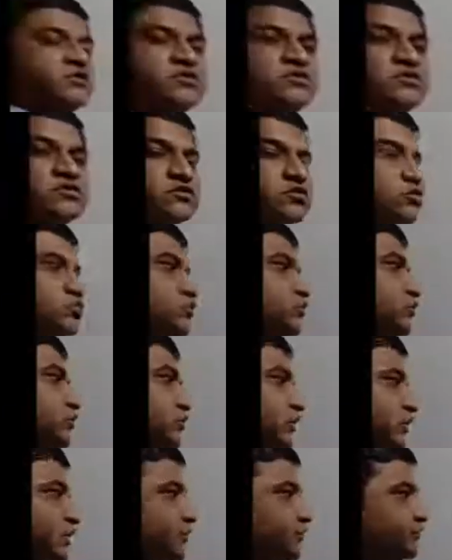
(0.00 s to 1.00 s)
So
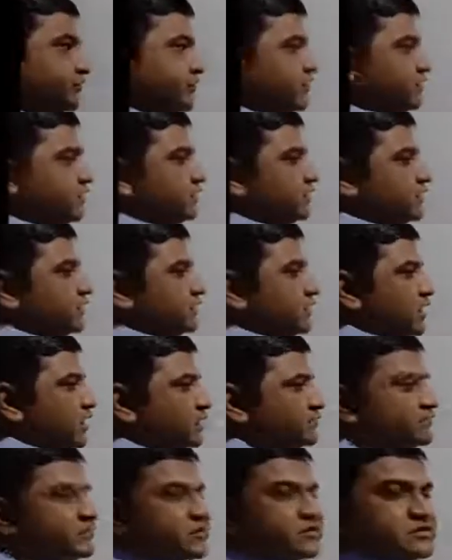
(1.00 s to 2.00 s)

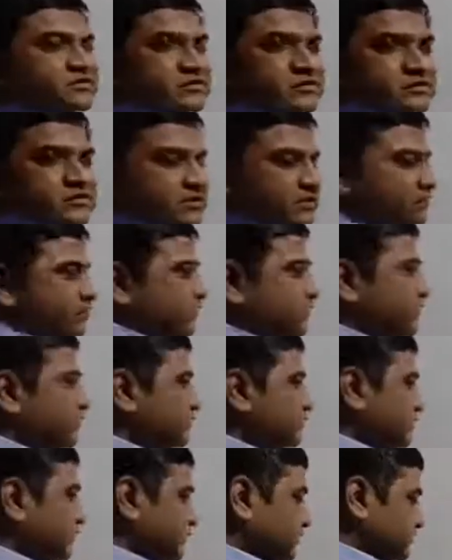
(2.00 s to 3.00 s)
after 6 hours,
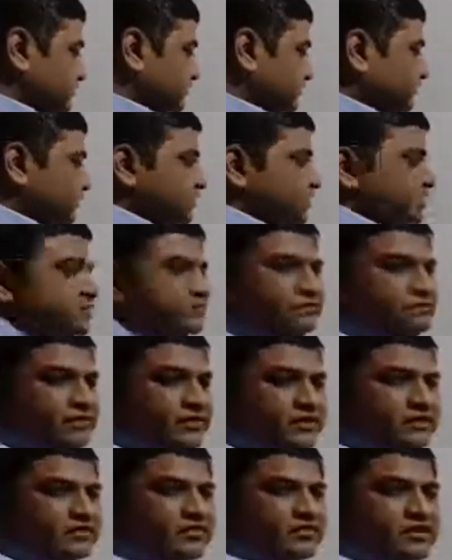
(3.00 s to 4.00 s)
the
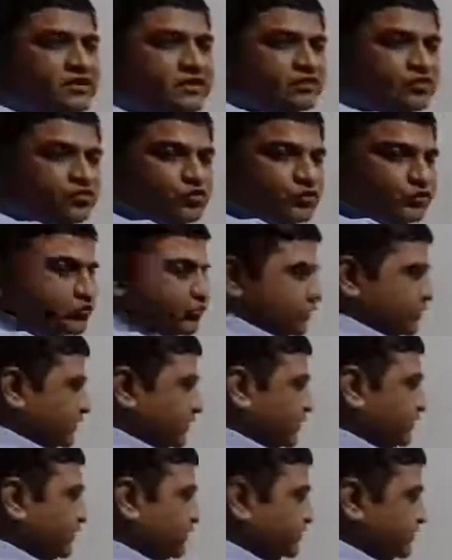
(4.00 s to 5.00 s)
bells are going to
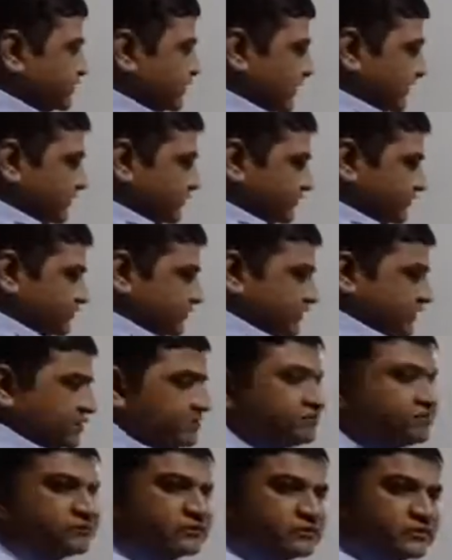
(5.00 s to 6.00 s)
ring at the
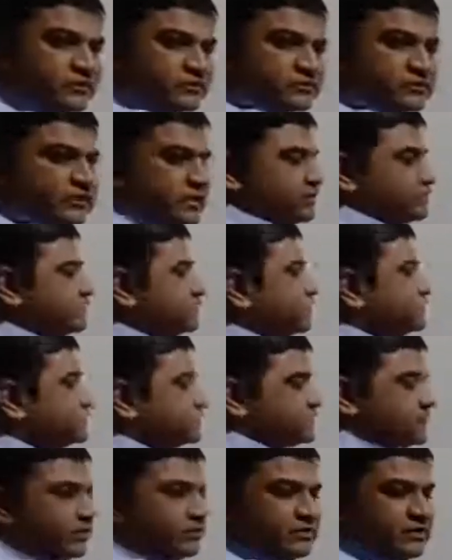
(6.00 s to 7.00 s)
same time, means
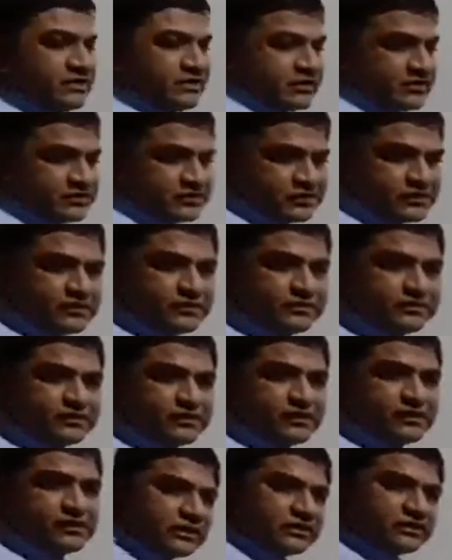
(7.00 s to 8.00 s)
simultaneously.
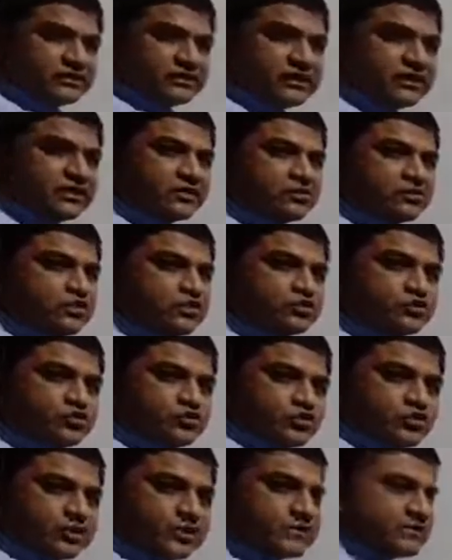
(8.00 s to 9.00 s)
They are going
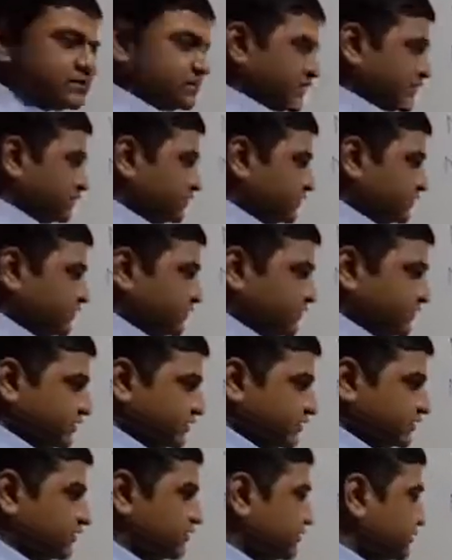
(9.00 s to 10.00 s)
to ring
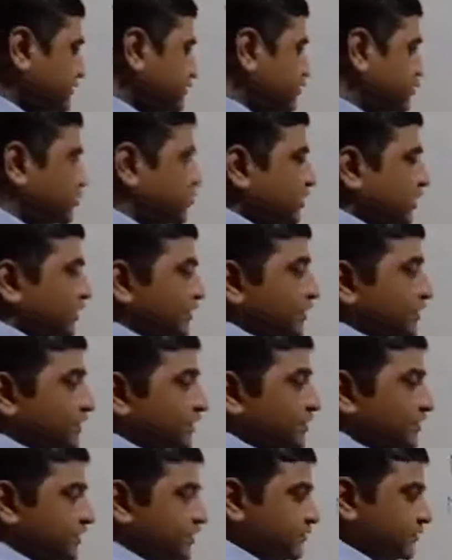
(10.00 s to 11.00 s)
simultaneously. So at
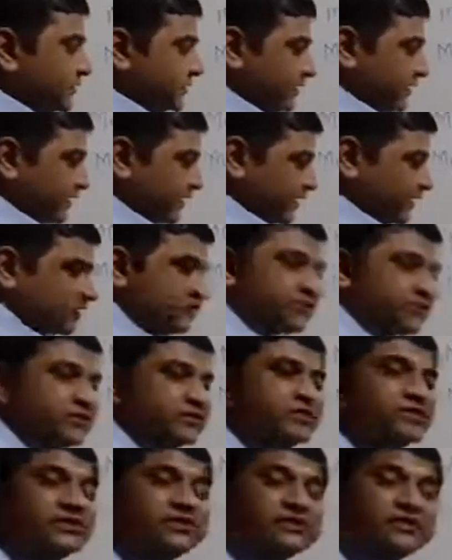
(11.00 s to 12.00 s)
18 and 18,
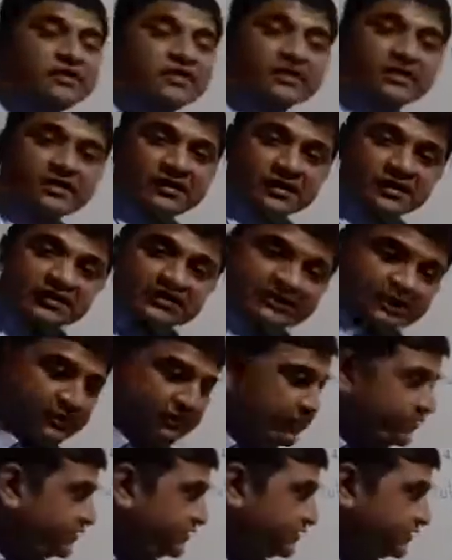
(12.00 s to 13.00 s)
they are ring
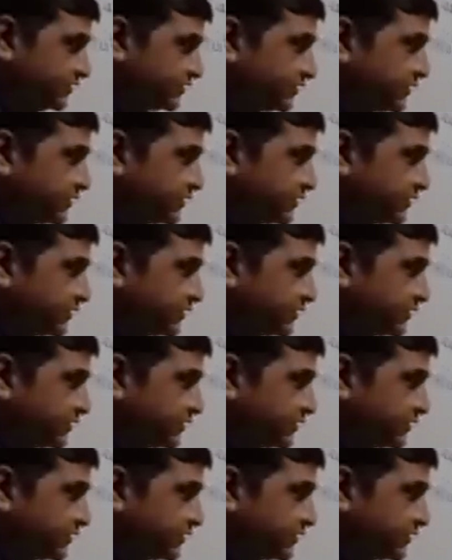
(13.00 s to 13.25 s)
simultaneously